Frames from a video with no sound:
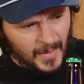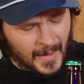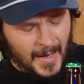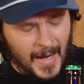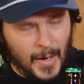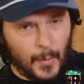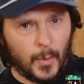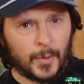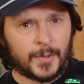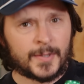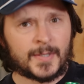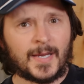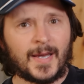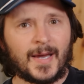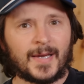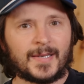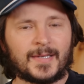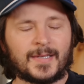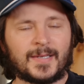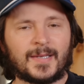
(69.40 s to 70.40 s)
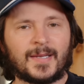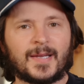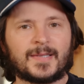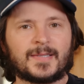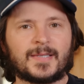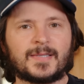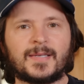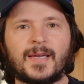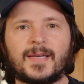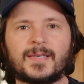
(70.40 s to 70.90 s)
I will say I didn't get to
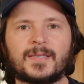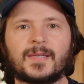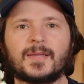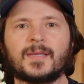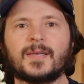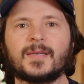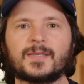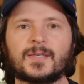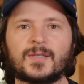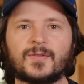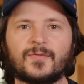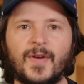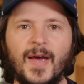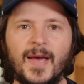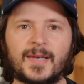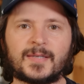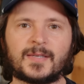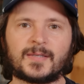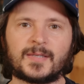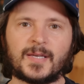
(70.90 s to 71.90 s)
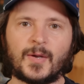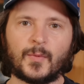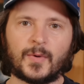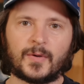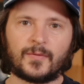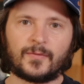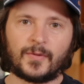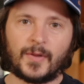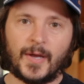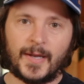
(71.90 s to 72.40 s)
tasting these as fast as I would have
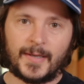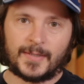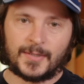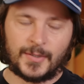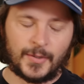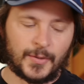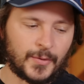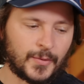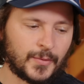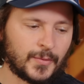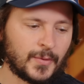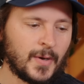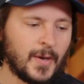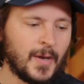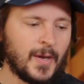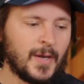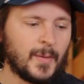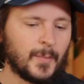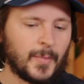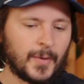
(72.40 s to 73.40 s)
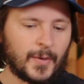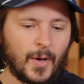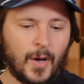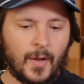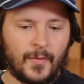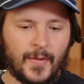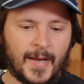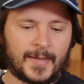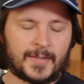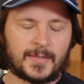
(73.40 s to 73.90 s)
liked to, but all
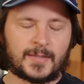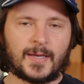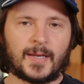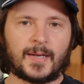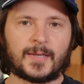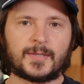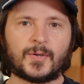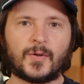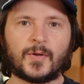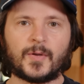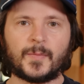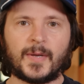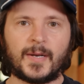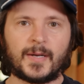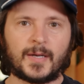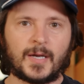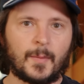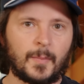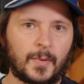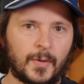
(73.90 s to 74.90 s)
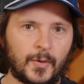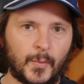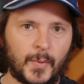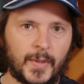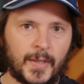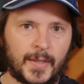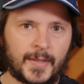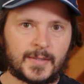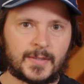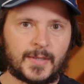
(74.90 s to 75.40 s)
that said, it's only been a couple of
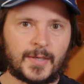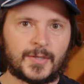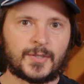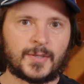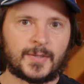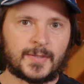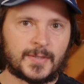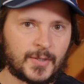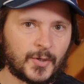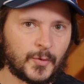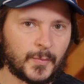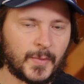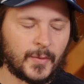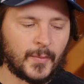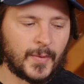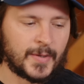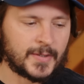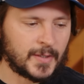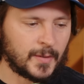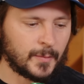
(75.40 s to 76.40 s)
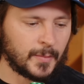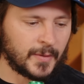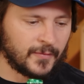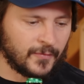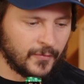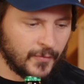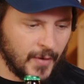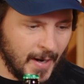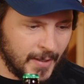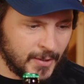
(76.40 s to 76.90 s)
weeks. They should still be reasonably
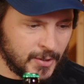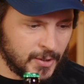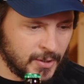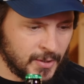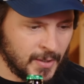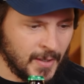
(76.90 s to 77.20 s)
fresh.